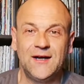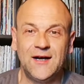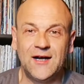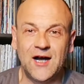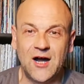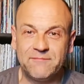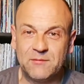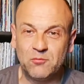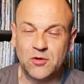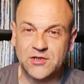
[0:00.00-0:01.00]
I've
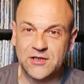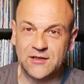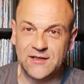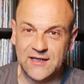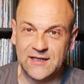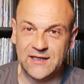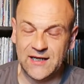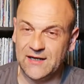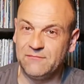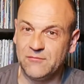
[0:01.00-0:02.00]
been watching nearly
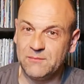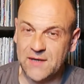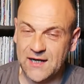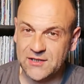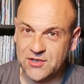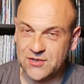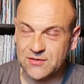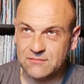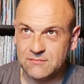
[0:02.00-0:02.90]
every match.